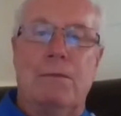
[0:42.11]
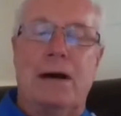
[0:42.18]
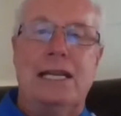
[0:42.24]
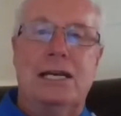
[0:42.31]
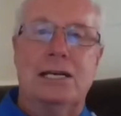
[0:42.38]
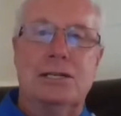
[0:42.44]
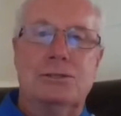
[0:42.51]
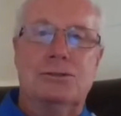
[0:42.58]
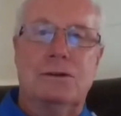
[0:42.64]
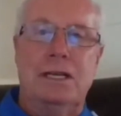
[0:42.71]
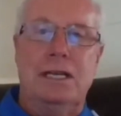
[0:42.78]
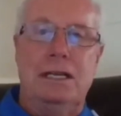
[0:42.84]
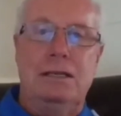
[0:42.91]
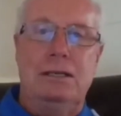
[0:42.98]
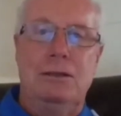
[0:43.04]
My
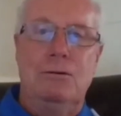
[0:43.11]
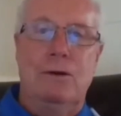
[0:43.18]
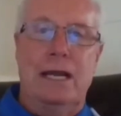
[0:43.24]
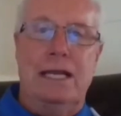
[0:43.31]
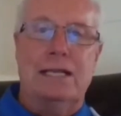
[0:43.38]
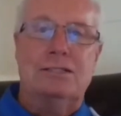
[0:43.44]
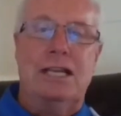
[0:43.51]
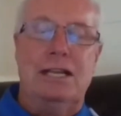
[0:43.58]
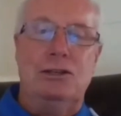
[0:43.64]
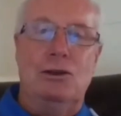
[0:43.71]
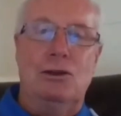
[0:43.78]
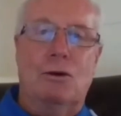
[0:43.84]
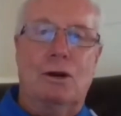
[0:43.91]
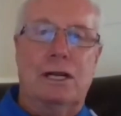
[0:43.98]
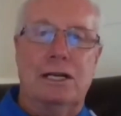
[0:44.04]
country, US,
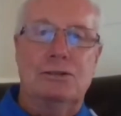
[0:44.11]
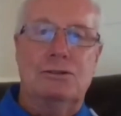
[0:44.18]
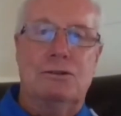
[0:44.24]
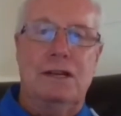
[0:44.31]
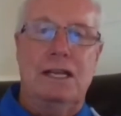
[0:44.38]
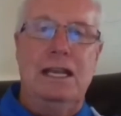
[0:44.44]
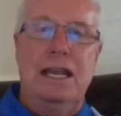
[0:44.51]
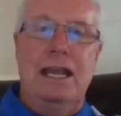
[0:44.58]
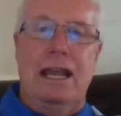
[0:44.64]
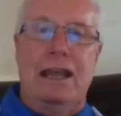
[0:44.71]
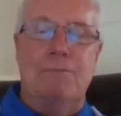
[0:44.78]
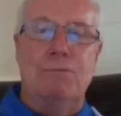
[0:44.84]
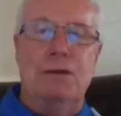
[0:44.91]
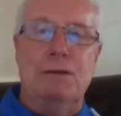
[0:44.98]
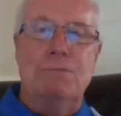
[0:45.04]
and your country
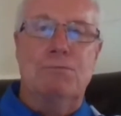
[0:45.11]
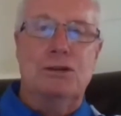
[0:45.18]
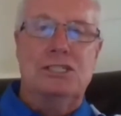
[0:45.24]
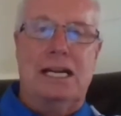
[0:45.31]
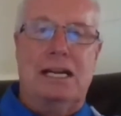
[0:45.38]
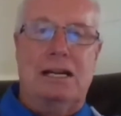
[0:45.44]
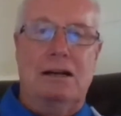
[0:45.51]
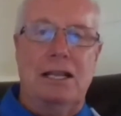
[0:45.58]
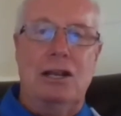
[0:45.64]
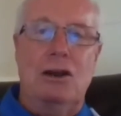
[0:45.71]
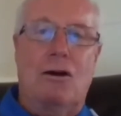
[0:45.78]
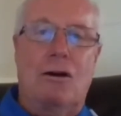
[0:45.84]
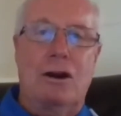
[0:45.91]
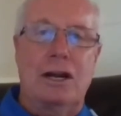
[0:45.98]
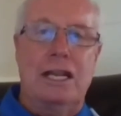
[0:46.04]
have been
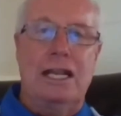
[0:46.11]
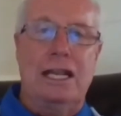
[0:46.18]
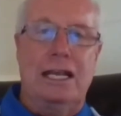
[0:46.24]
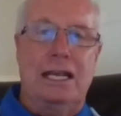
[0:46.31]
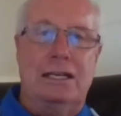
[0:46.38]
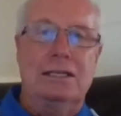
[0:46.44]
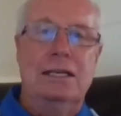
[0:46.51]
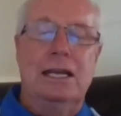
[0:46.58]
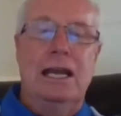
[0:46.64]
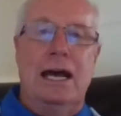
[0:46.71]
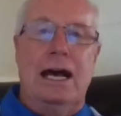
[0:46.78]
particularly hard hit.